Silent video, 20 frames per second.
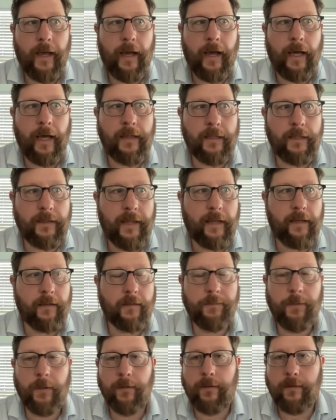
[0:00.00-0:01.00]
I think that
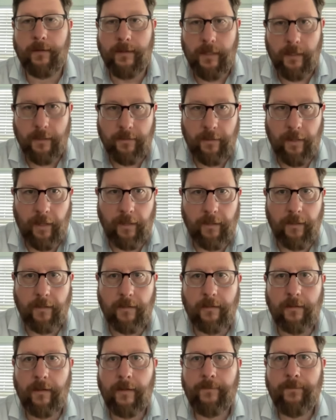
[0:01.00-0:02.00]
is both
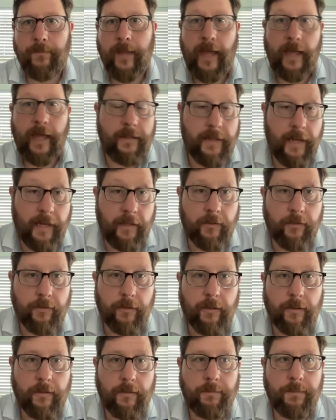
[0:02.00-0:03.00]
dishonest and
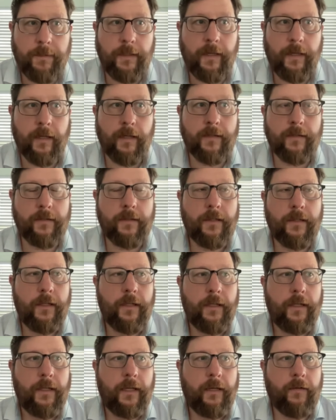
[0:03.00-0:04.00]
dangerous, because
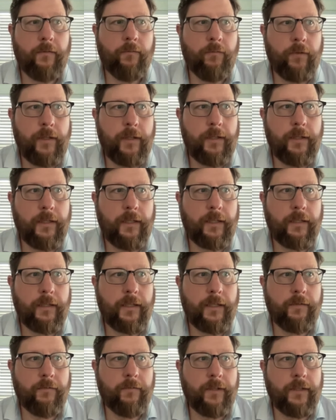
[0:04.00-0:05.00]
it
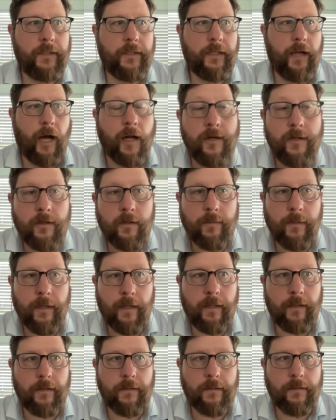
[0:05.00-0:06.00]
really
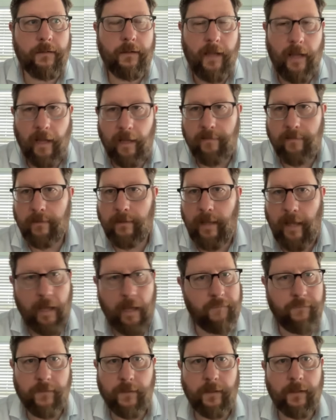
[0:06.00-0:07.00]
undermines
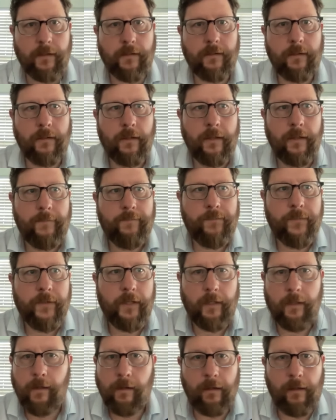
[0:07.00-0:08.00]
confidence
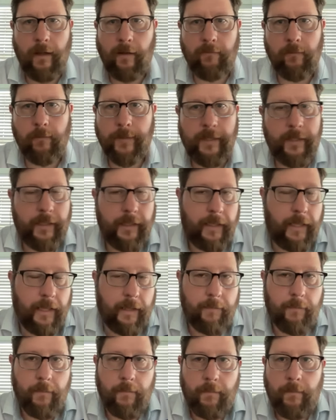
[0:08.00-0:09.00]
in our government. And
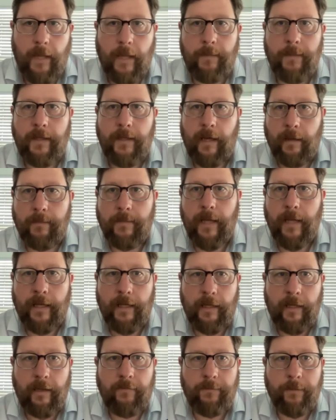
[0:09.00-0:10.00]
again, maybe I'm
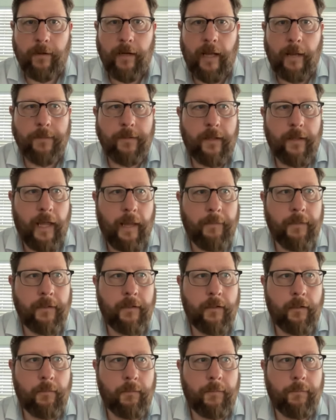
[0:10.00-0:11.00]
naive, perhaps I am a
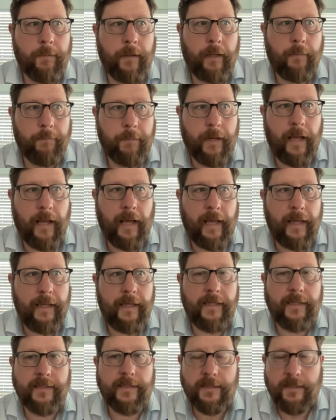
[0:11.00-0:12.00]
little bit, but I
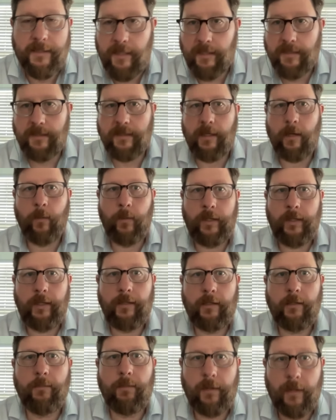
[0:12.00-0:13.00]
insist that we
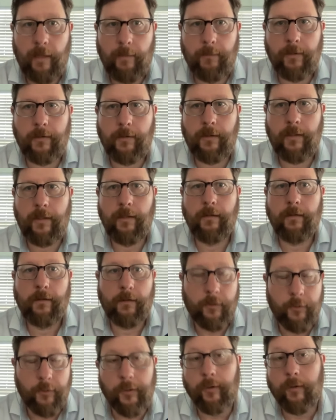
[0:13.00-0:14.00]
need to be able to hear the
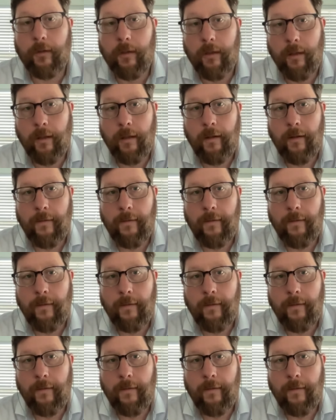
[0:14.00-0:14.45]
truth